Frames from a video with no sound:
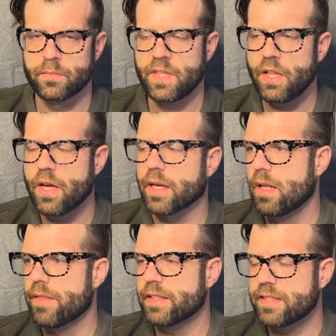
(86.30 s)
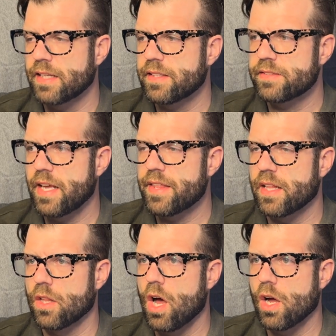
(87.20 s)
Now look, that's not to say
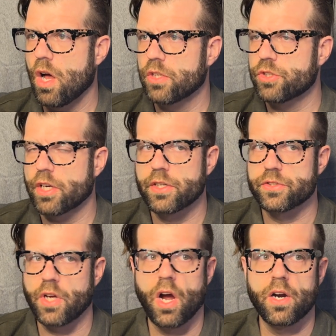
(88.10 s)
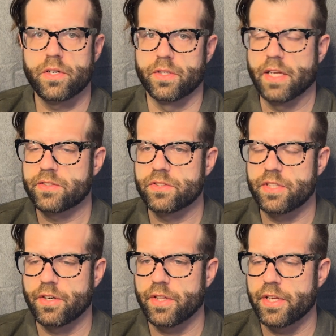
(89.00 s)
that long-haul truckers are
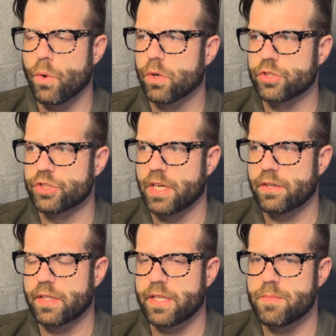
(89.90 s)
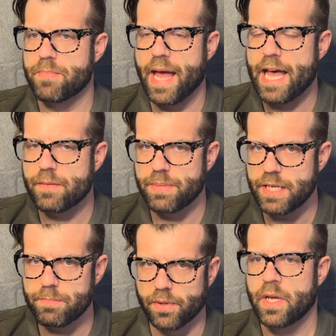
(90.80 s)
necessarily or generally bad
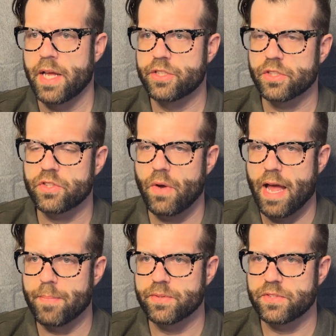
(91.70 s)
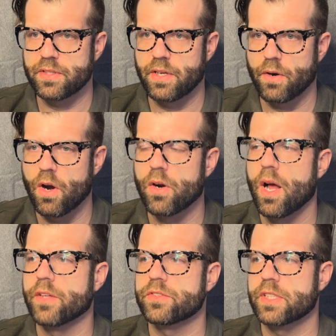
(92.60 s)
people. It just so happens that there are
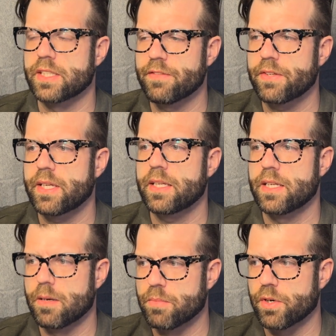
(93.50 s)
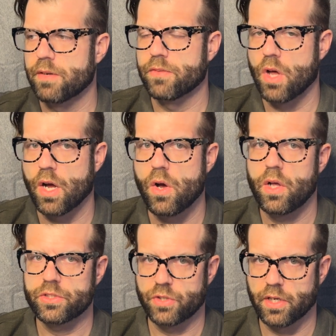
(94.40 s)
a significant number of
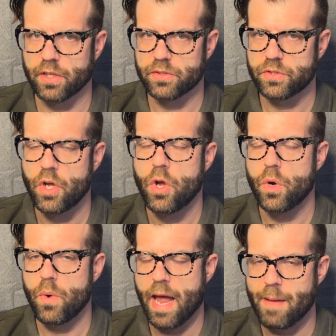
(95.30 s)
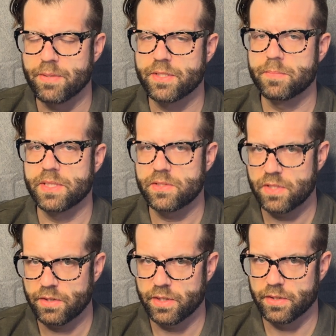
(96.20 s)
long-haul truckers who happen to be
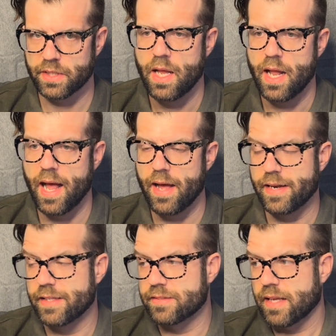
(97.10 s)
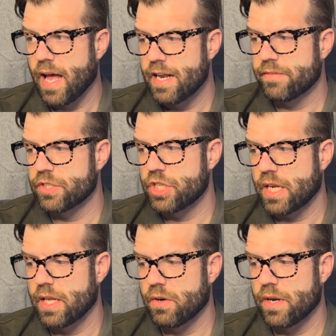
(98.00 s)
serial killers. And it's kind of a
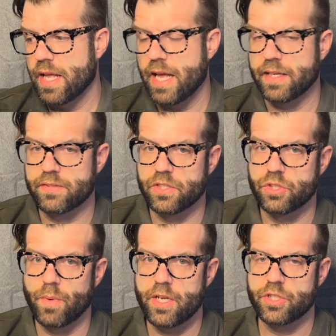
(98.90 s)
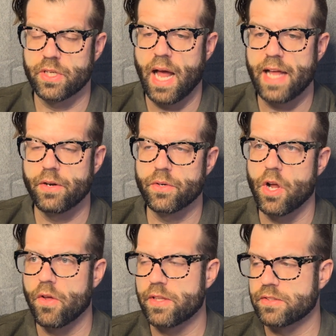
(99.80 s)
chicken or the egg situation. I don't
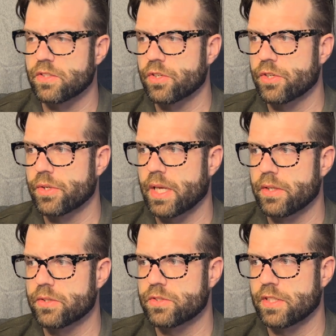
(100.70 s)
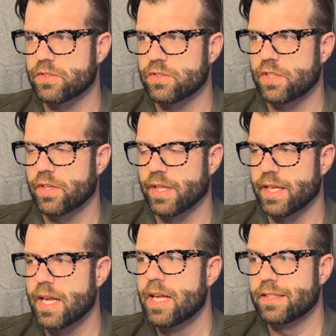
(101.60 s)
know that serial killers
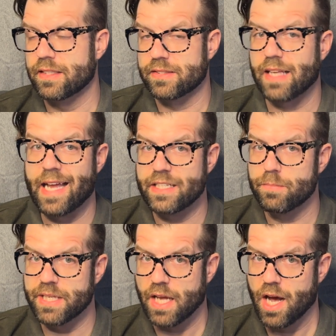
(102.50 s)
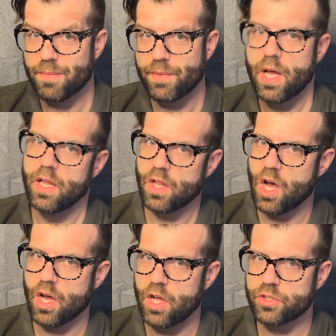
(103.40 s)
necessarily decide to become
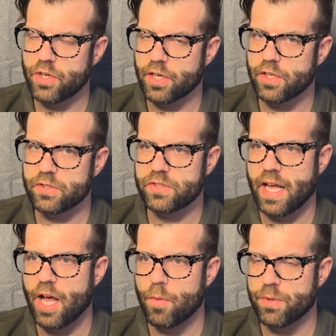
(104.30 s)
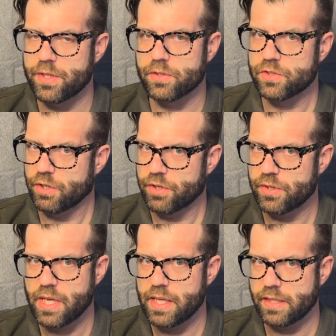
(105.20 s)
long-haul truckers to help with their
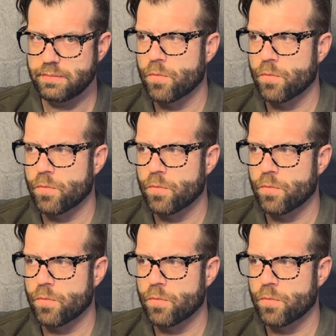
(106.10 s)
serial killing,